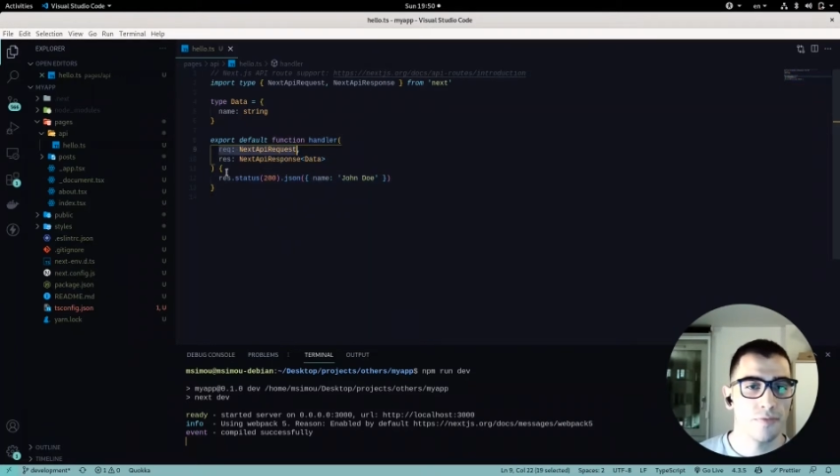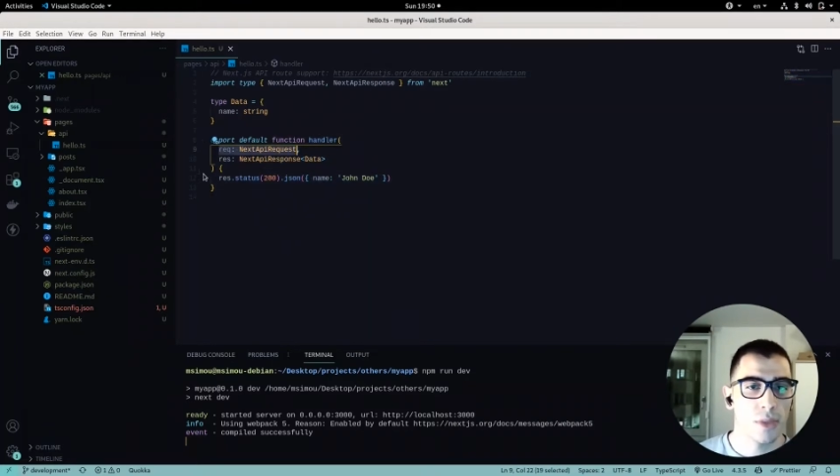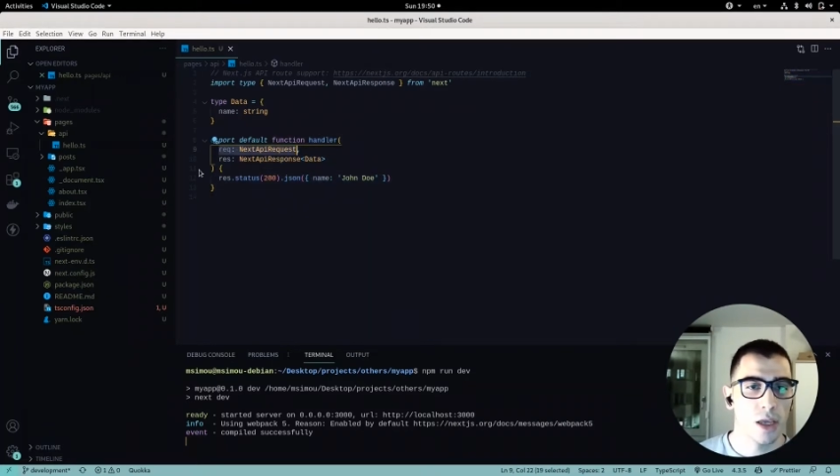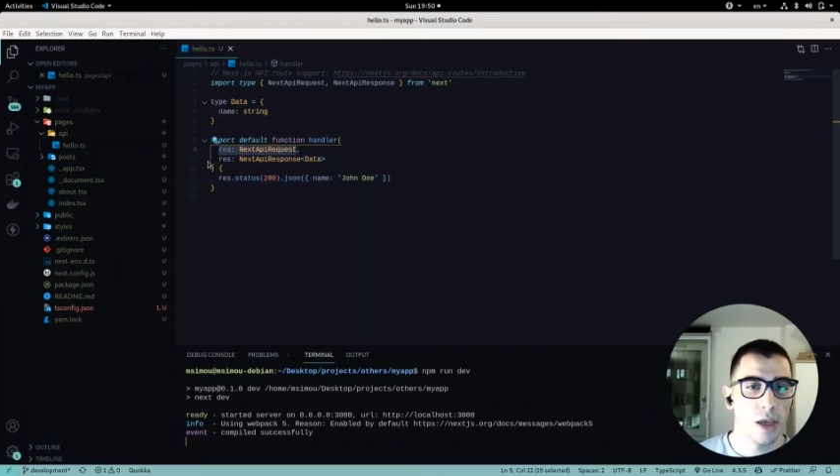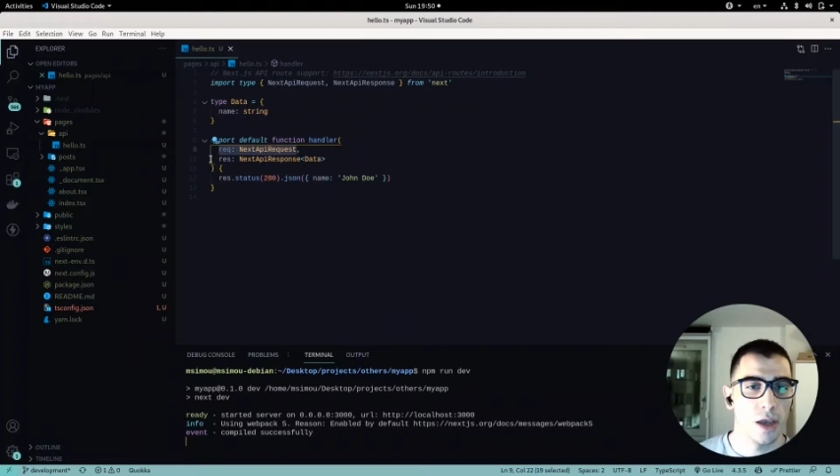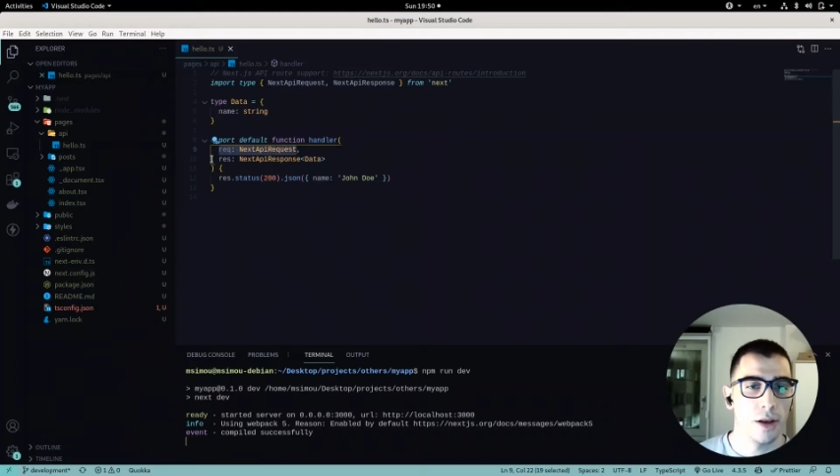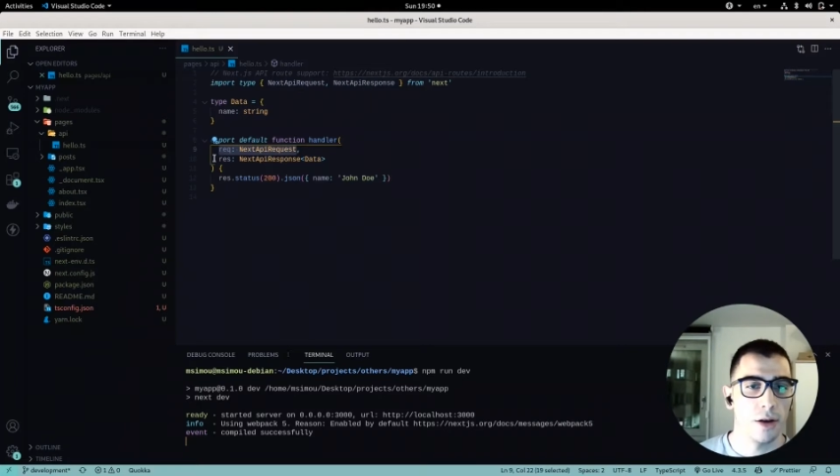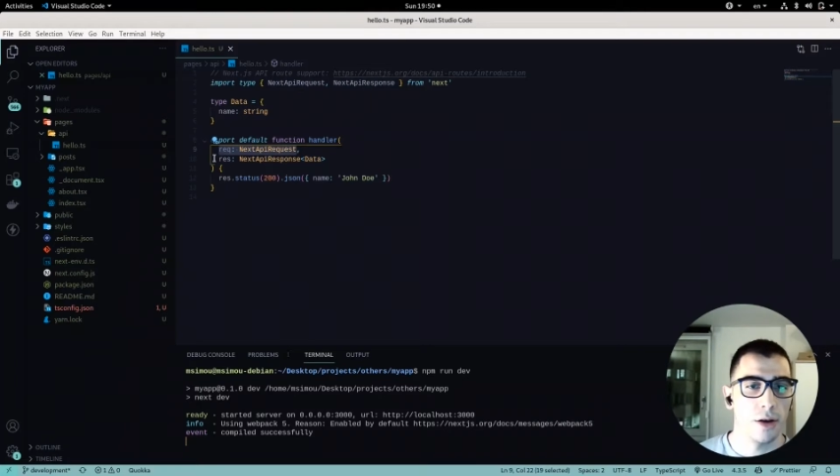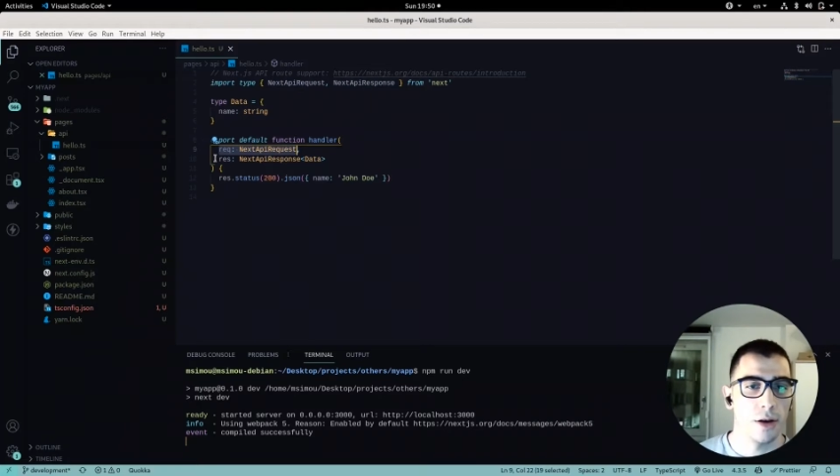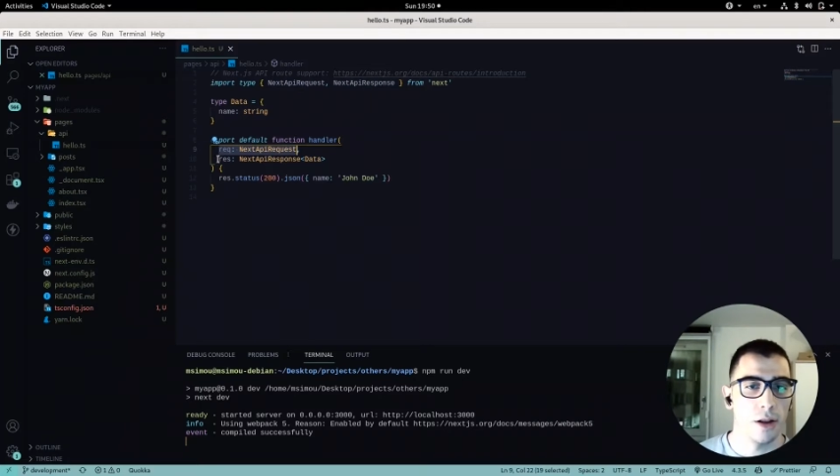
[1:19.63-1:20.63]
and
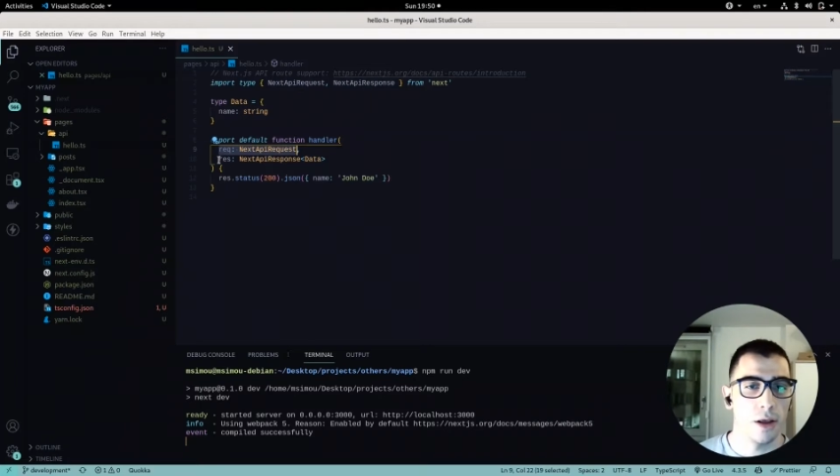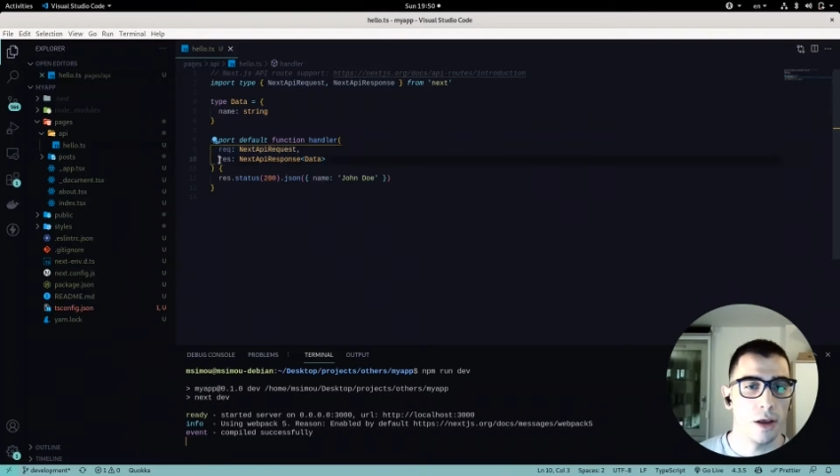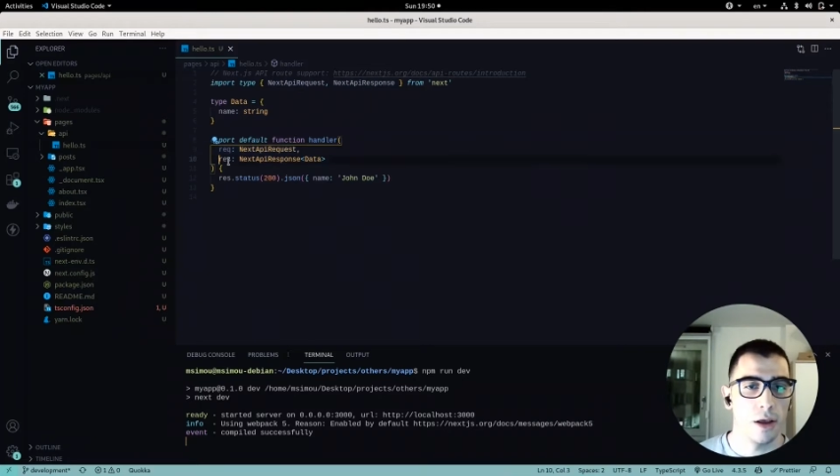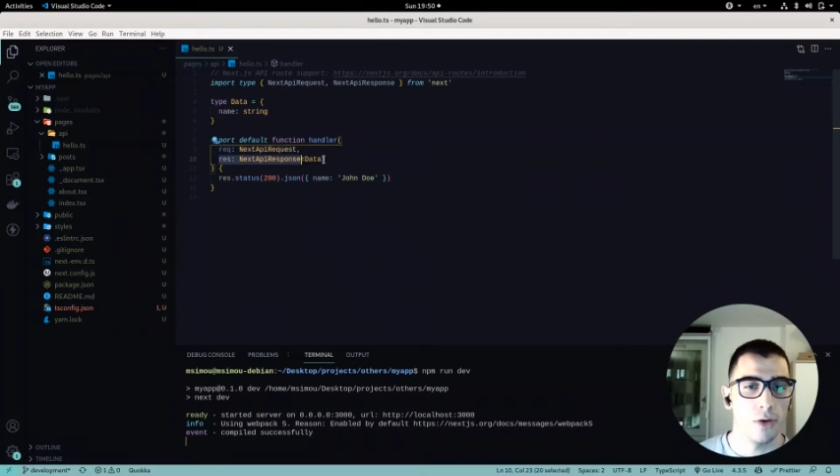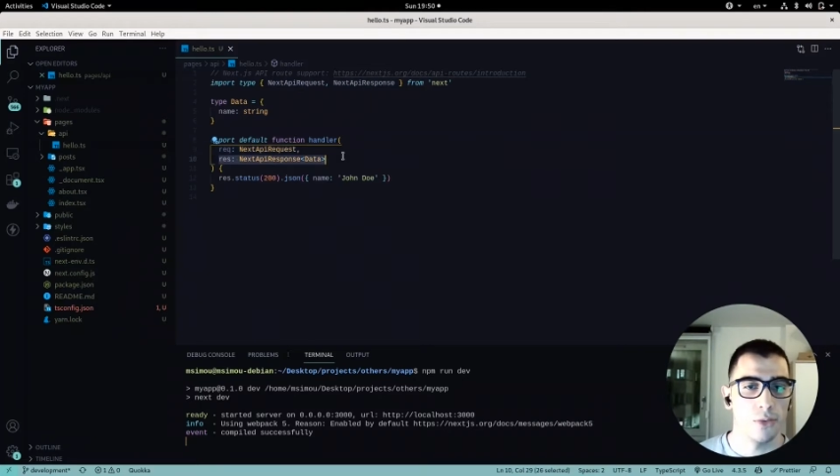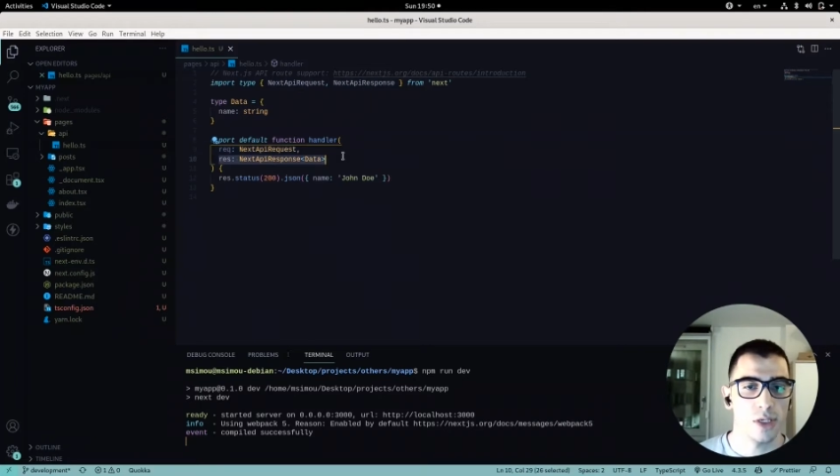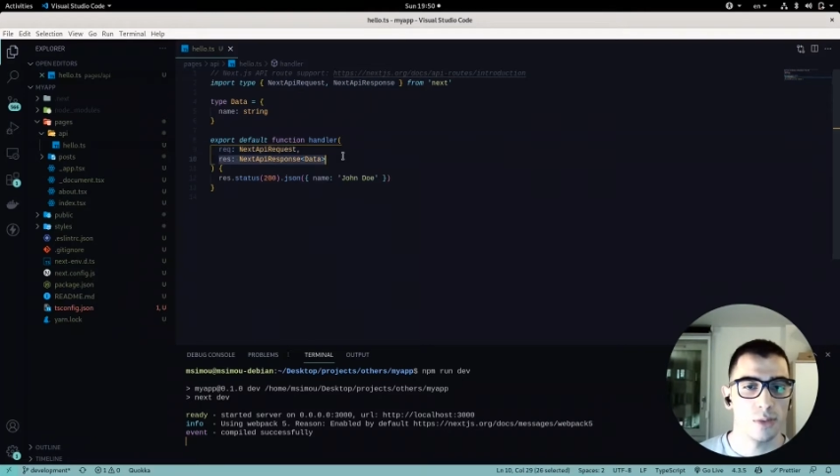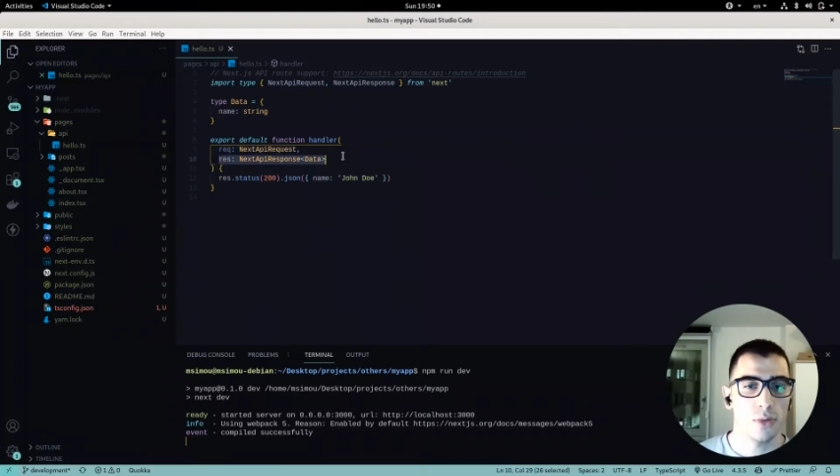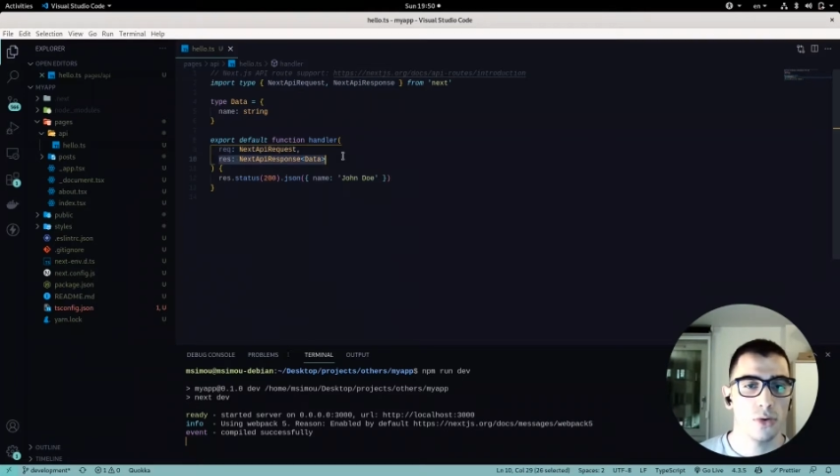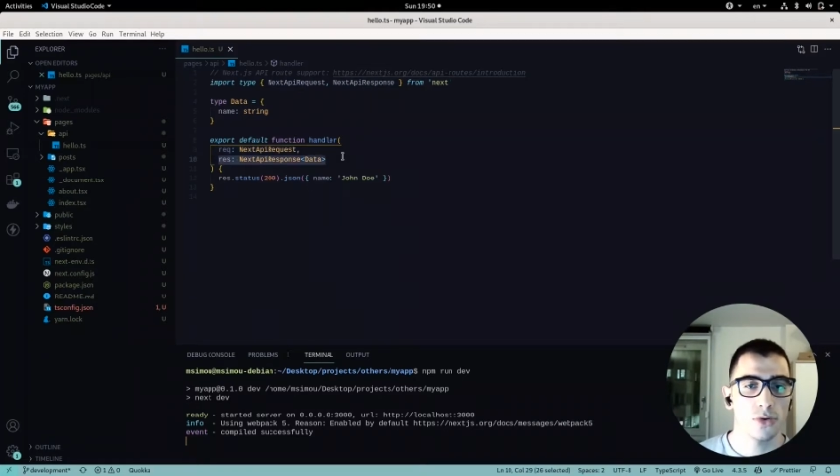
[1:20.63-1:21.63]
a
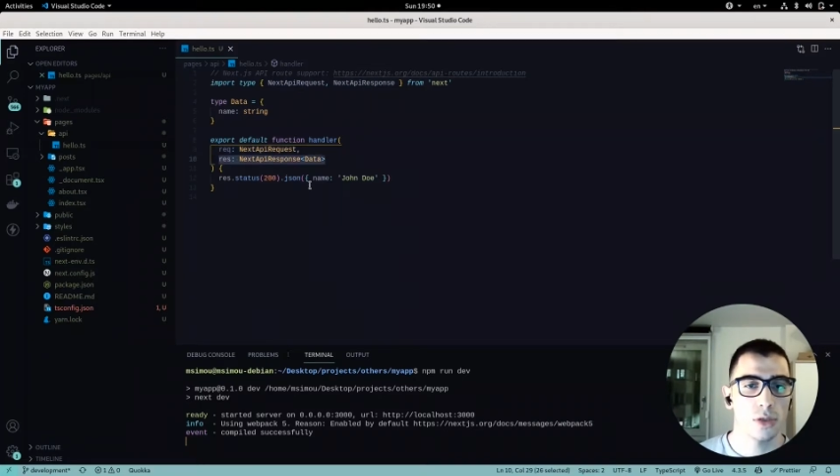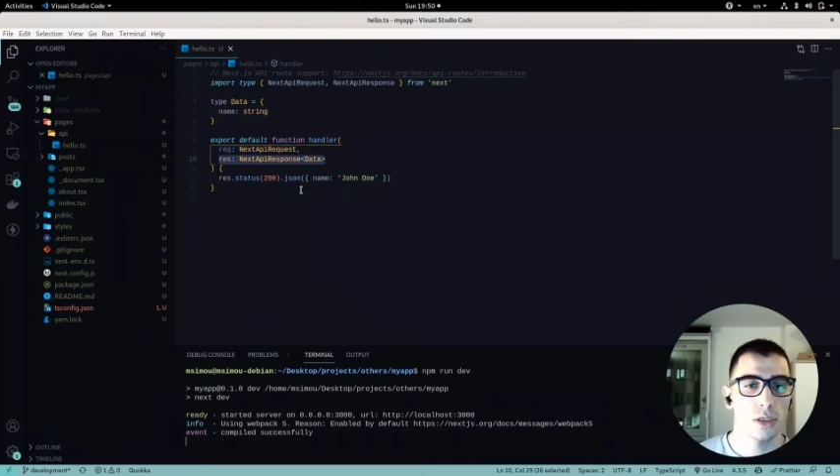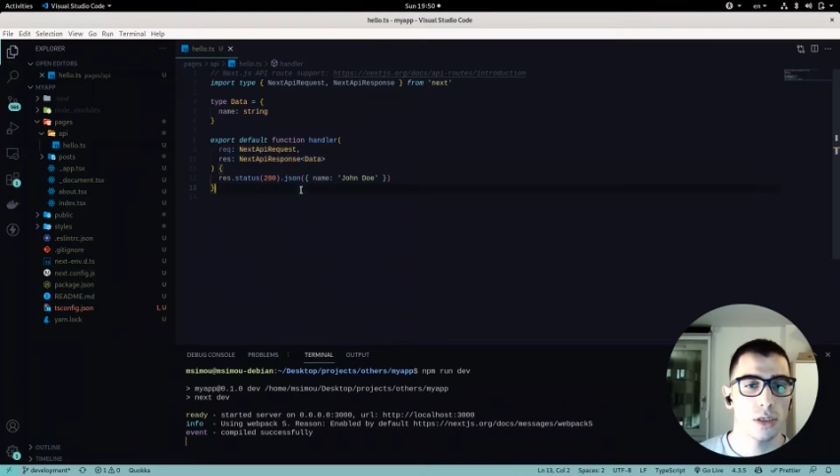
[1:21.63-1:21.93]
response,